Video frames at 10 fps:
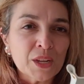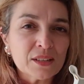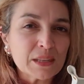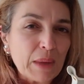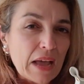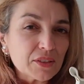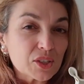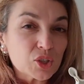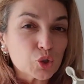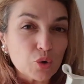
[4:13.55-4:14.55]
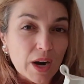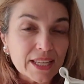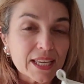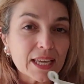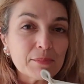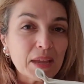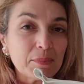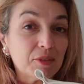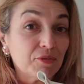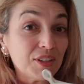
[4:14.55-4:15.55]
some other striking
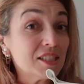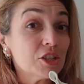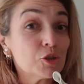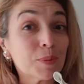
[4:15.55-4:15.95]
maybe vintage